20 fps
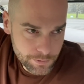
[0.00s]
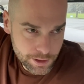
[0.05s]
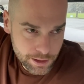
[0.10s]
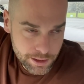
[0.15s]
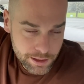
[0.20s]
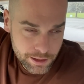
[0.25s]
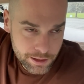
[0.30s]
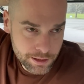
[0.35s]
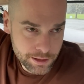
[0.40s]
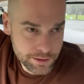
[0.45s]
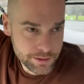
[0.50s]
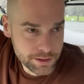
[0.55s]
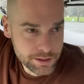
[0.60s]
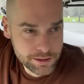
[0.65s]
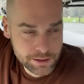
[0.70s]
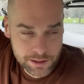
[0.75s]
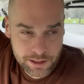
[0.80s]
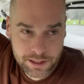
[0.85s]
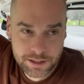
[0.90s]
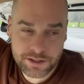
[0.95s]
And I think
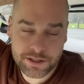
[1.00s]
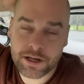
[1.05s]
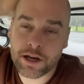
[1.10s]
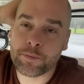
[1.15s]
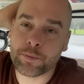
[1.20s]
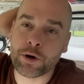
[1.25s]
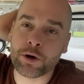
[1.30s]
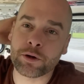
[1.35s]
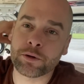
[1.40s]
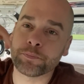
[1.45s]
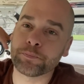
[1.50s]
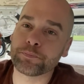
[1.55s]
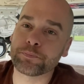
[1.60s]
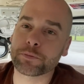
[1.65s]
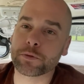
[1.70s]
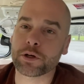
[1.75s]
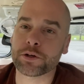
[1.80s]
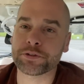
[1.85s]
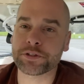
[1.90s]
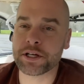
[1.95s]
the next time
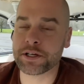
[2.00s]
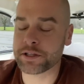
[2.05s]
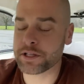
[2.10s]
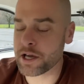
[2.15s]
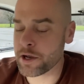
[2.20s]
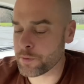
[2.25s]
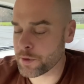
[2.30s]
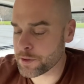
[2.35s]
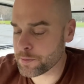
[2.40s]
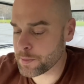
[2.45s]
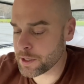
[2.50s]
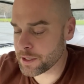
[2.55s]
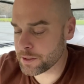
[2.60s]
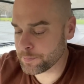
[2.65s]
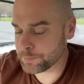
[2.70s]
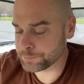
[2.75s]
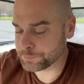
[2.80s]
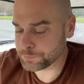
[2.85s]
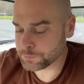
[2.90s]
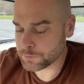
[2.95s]
I'll take that with me.
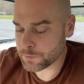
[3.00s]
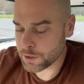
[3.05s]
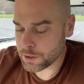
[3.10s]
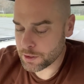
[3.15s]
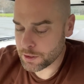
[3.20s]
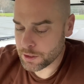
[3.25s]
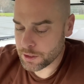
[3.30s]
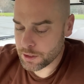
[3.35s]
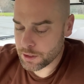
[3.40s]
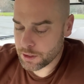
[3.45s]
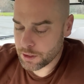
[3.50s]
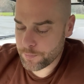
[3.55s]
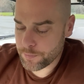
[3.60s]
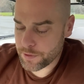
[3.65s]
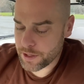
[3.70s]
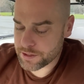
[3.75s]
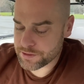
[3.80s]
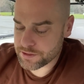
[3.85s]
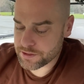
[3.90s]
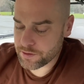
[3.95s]

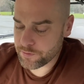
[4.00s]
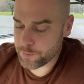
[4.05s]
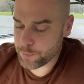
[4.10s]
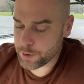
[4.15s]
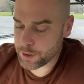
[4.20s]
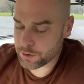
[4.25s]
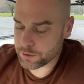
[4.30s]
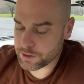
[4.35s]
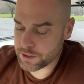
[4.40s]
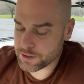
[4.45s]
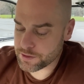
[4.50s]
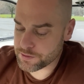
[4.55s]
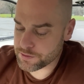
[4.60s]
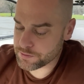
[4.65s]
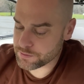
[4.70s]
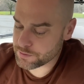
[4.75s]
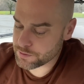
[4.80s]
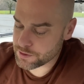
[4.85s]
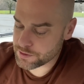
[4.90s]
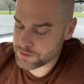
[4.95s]
That stuff apparently is
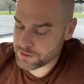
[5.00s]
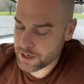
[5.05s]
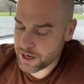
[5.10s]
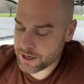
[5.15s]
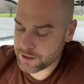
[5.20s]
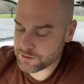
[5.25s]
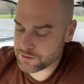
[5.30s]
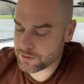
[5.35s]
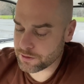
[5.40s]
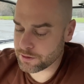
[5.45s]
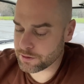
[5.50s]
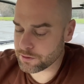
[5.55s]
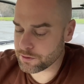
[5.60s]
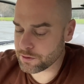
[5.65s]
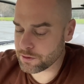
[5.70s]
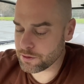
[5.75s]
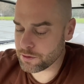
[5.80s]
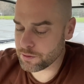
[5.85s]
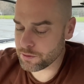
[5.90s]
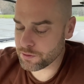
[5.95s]
just excellent to
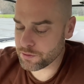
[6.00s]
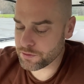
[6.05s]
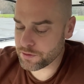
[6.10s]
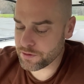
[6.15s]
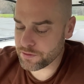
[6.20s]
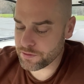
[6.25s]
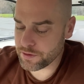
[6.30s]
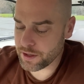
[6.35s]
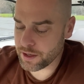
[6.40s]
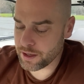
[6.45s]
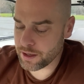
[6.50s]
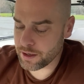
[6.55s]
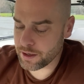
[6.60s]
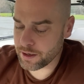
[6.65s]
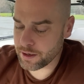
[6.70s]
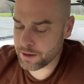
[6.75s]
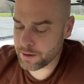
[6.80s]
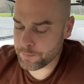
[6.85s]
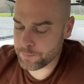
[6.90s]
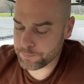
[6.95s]
use as
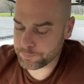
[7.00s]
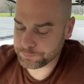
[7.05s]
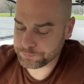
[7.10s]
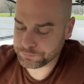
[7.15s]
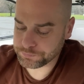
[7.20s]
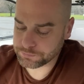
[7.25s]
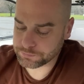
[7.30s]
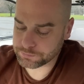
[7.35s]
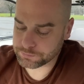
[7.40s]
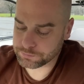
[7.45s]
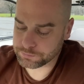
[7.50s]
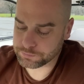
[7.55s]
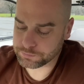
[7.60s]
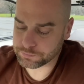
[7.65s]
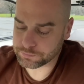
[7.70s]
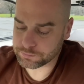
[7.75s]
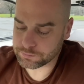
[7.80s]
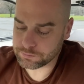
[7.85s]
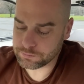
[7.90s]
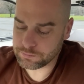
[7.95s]
a
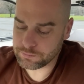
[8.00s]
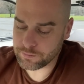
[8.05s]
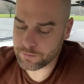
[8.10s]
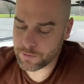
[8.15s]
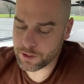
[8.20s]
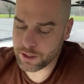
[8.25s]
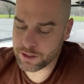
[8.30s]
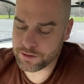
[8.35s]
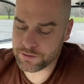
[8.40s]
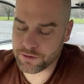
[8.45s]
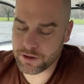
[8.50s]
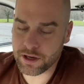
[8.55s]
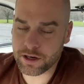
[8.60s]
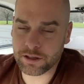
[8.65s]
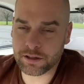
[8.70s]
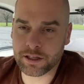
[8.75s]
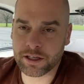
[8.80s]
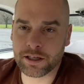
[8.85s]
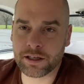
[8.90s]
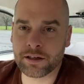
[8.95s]
as kind of
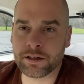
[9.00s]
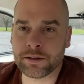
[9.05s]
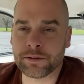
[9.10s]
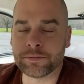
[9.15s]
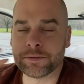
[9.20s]
like a